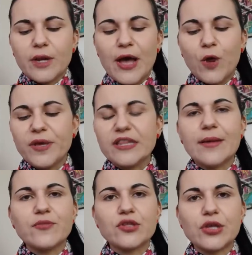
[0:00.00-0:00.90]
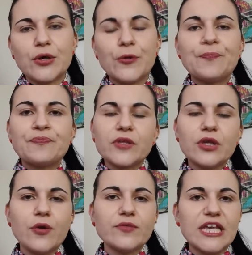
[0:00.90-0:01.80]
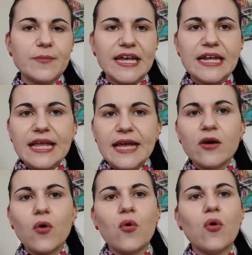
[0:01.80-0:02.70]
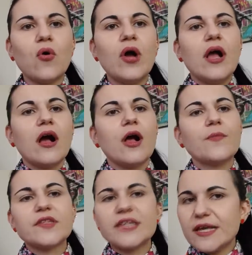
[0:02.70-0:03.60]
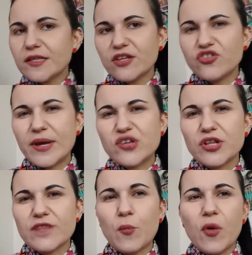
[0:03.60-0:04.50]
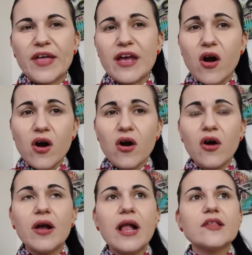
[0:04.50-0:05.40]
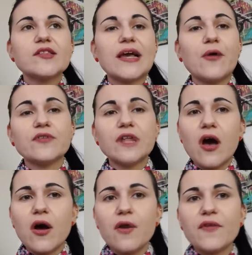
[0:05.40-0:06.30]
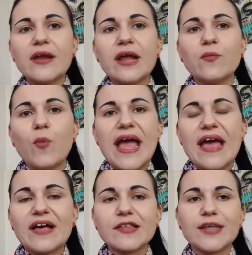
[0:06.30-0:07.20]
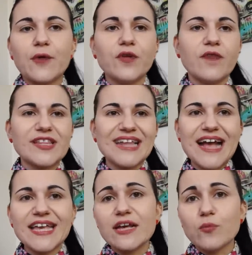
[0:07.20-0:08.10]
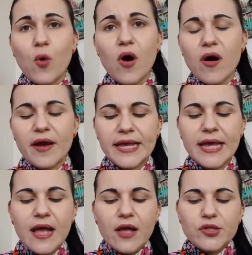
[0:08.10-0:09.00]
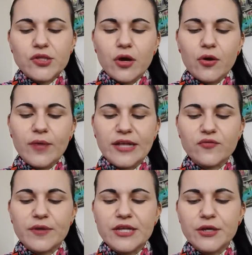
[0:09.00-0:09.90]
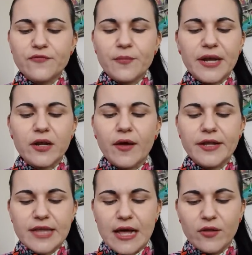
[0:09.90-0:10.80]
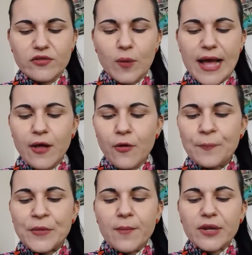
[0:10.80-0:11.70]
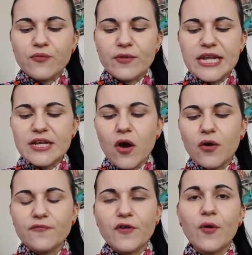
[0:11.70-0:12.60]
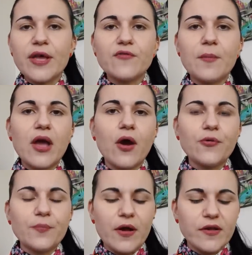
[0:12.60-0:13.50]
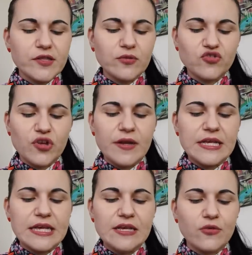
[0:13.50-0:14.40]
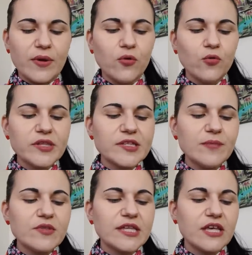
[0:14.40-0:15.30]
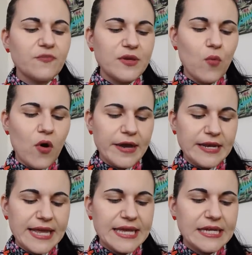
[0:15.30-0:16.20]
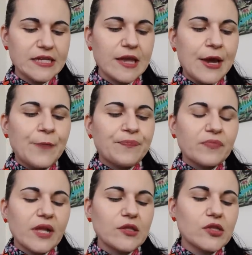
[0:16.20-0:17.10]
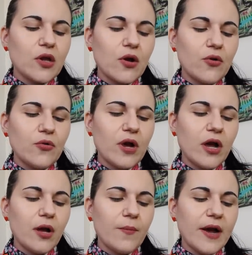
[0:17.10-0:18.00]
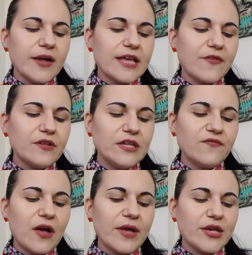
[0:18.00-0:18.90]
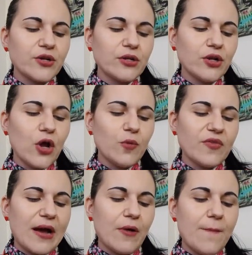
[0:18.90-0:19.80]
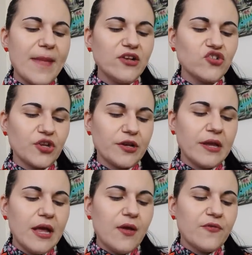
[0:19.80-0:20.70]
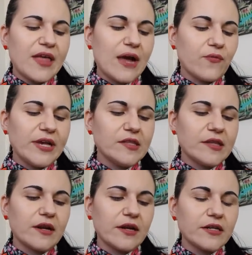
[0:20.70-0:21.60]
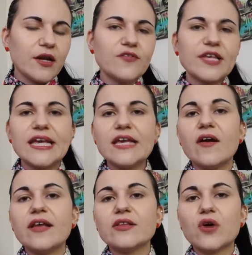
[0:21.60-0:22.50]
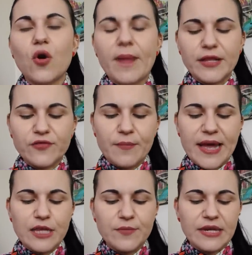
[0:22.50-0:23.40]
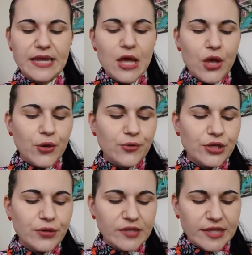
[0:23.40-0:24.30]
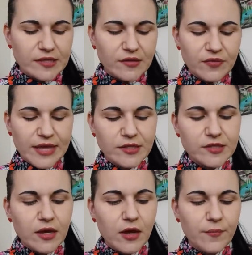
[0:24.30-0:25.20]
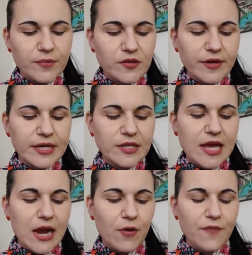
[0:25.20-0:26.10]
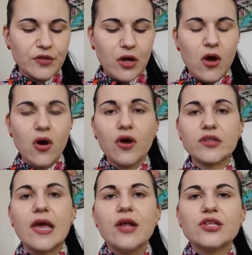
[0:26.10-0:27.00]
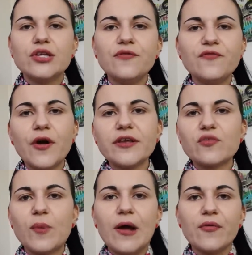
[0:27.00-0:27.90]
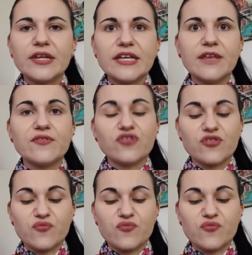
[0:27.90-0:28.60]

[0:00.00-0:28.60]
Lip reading: helping them to do, you know, deep healing or seeing situations for what they are, self-love and where that self-love is lacking and why. So it's really good for my clientele as well. But I really can't fault it for my own personal journey either. It always seems to give me what I need. And so I definitely felt it couldn't go without a mention for that reason. And I'd love to hear in the comments from anybody who uses this Psychic Tarot for the Heart. Do you find as well that it gives just